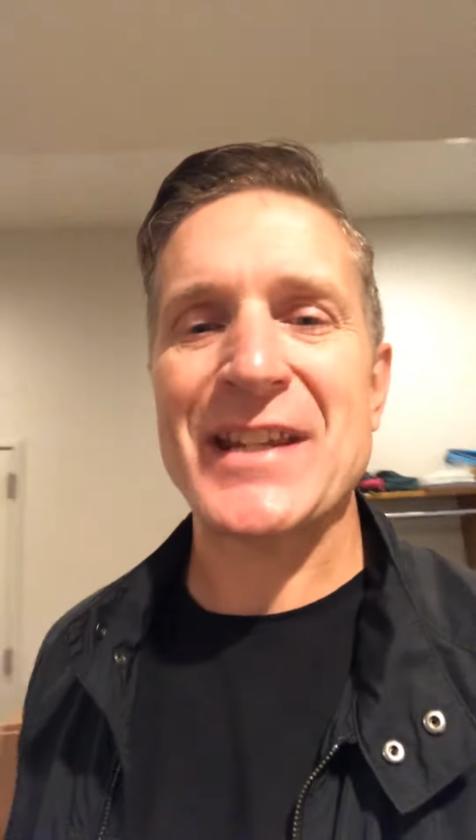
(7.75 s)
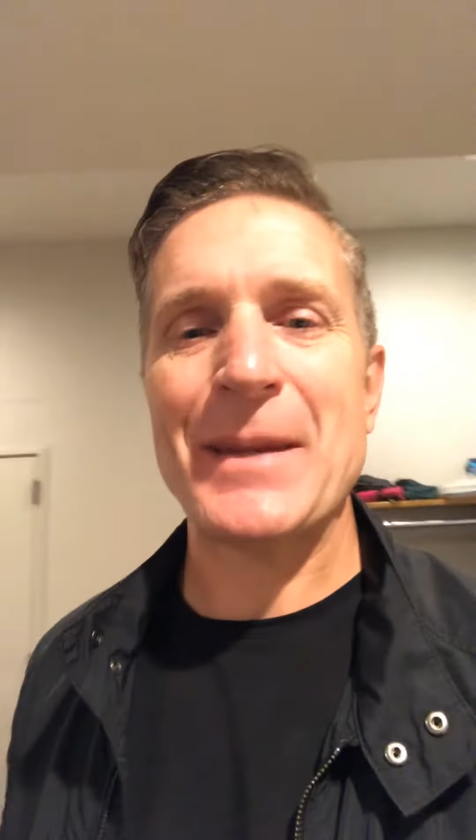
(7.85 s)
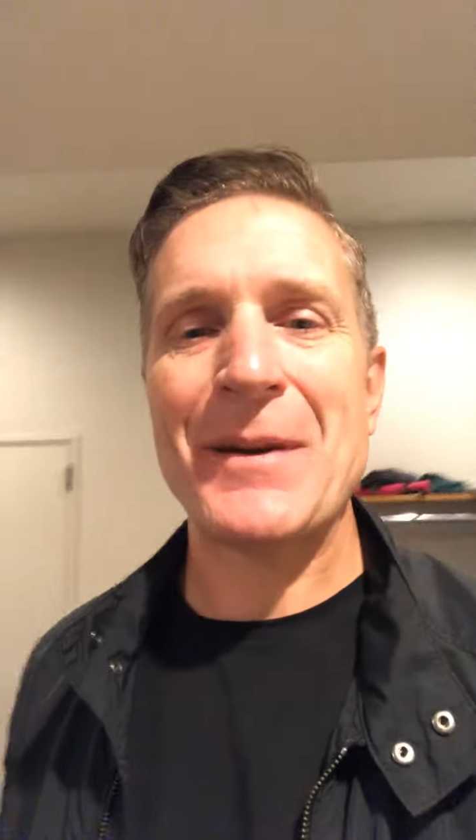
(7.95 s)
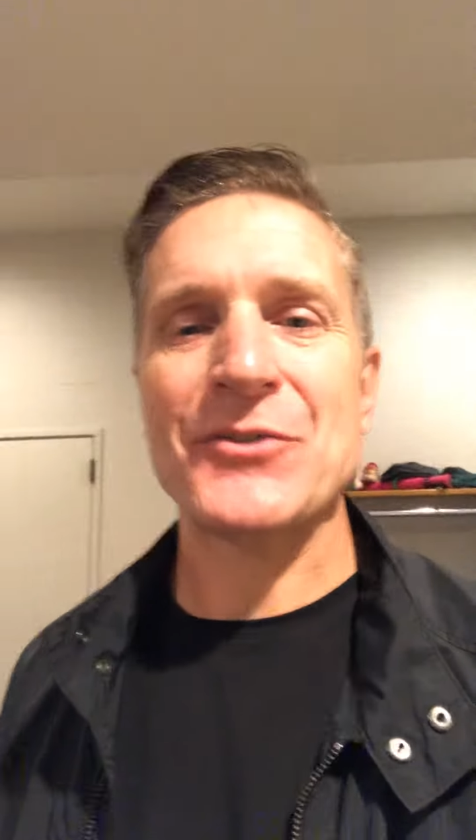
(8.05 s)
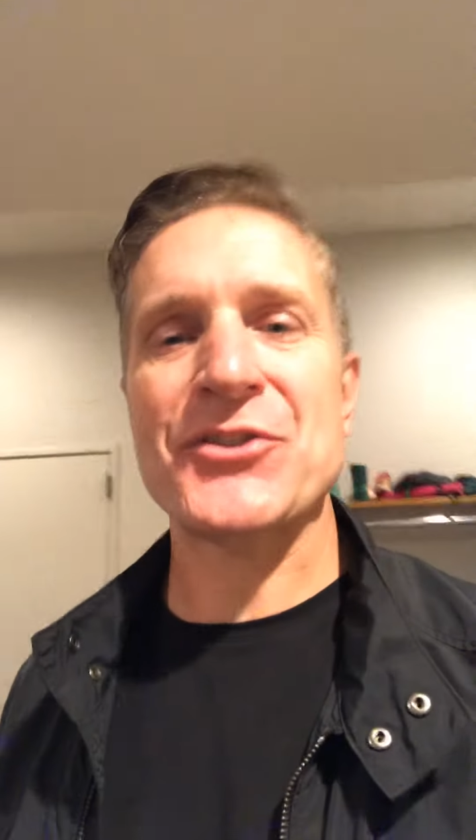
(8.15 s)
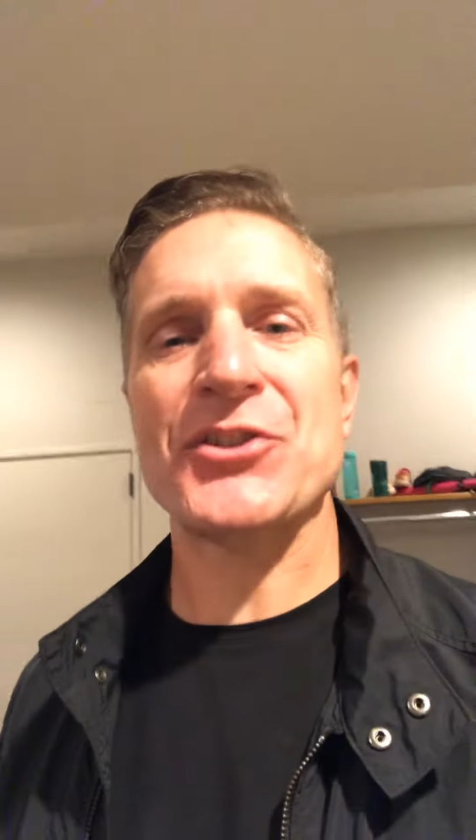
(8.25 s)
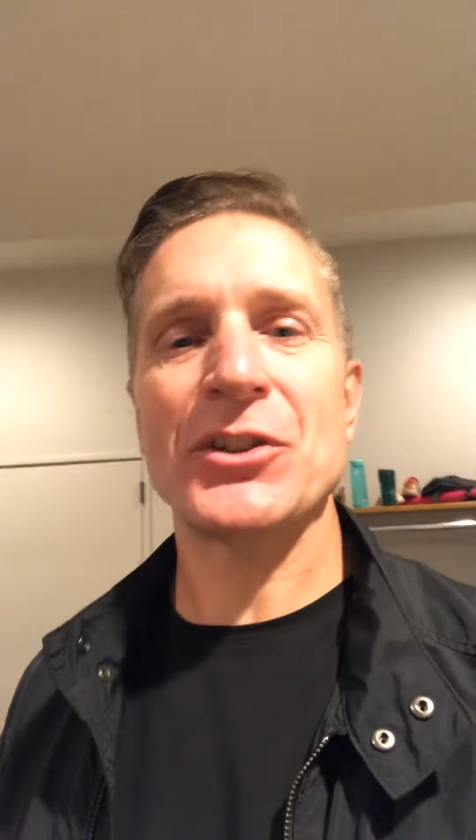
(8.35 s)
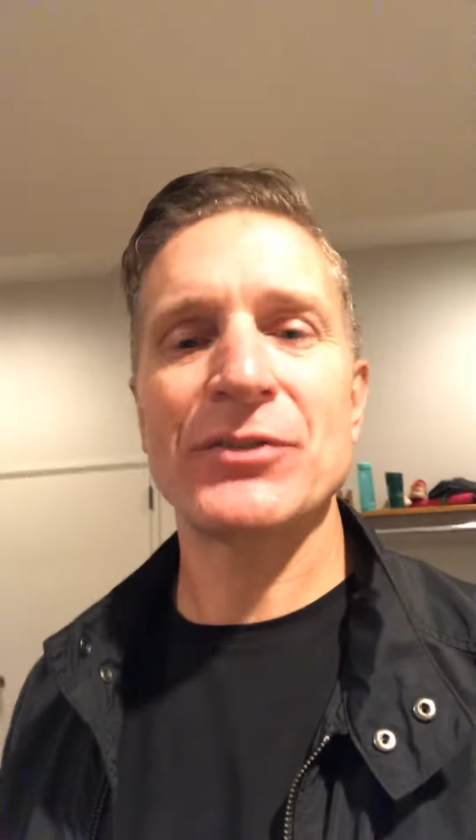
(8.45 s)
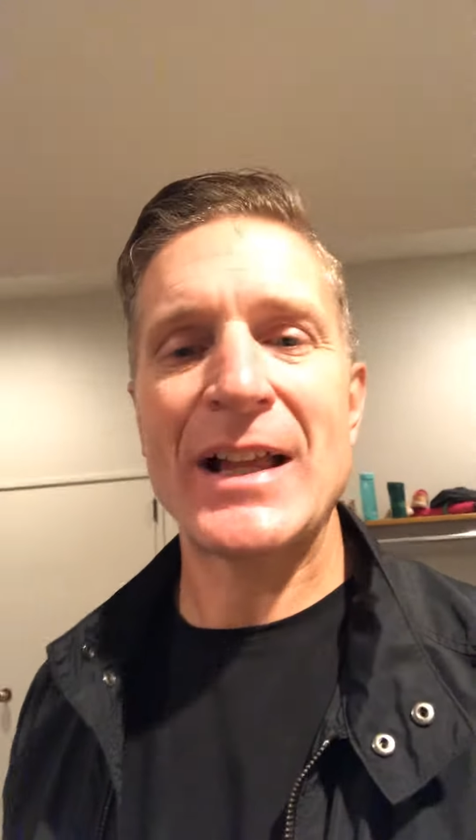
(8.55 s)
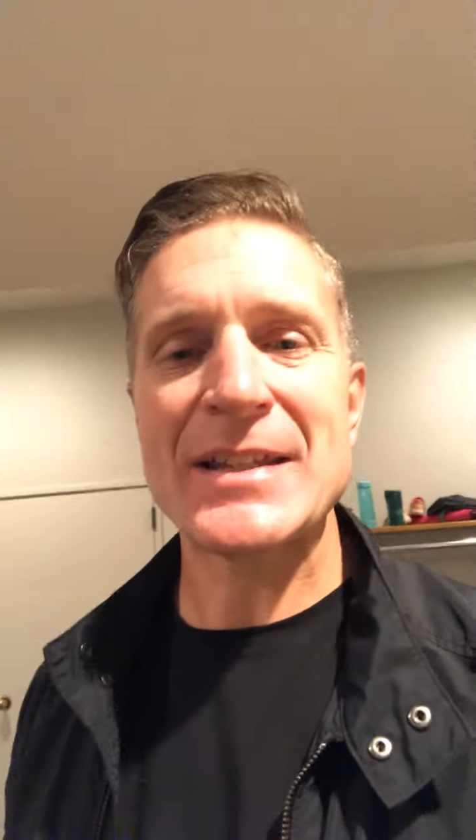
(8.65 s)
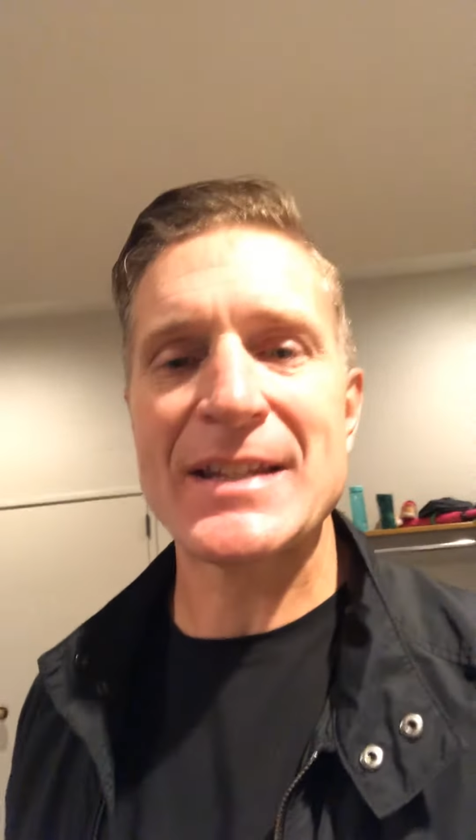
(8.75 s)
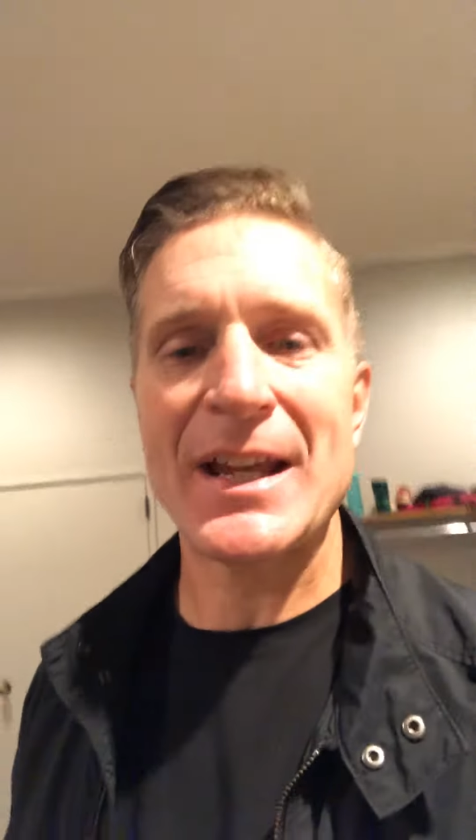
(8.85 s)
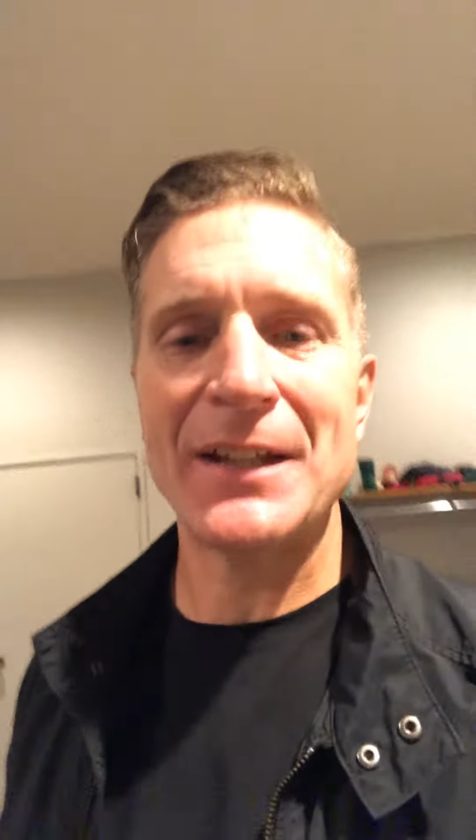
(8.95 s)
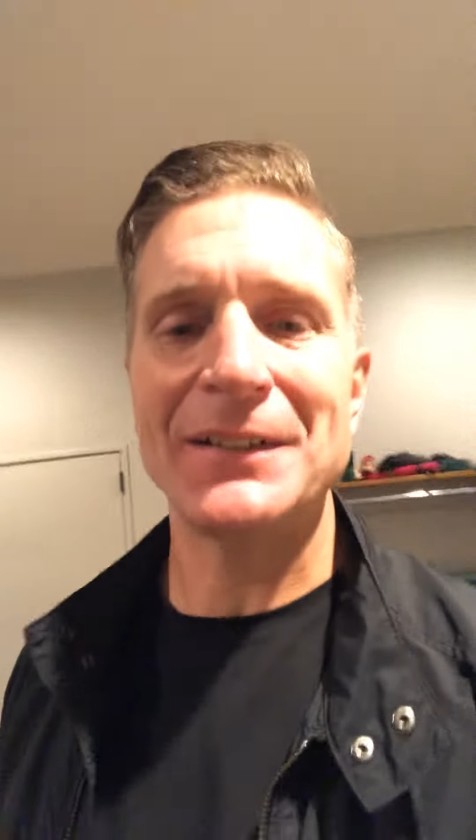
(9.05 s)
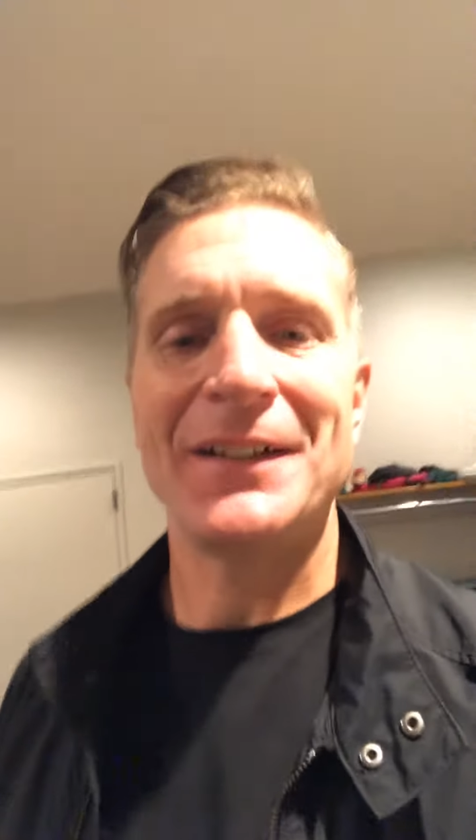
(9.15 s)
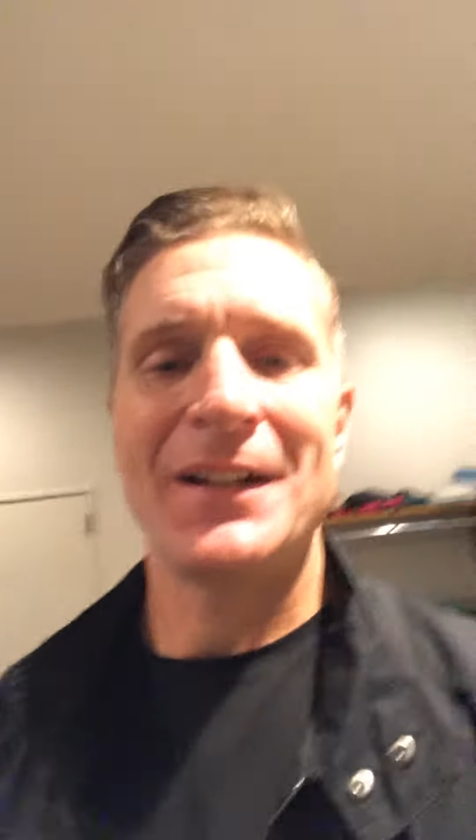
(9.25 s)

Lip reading: who came out and served last night.